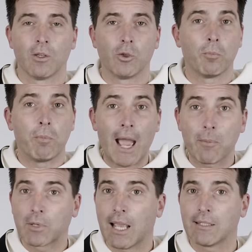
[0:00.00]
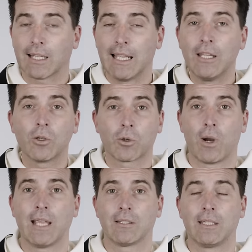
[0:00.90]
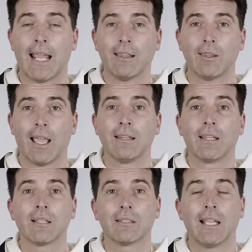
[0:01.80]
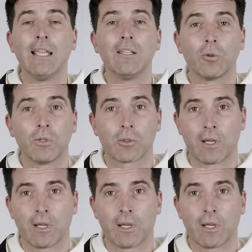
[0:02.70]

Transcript: You're baptized into Christ's death and thus into his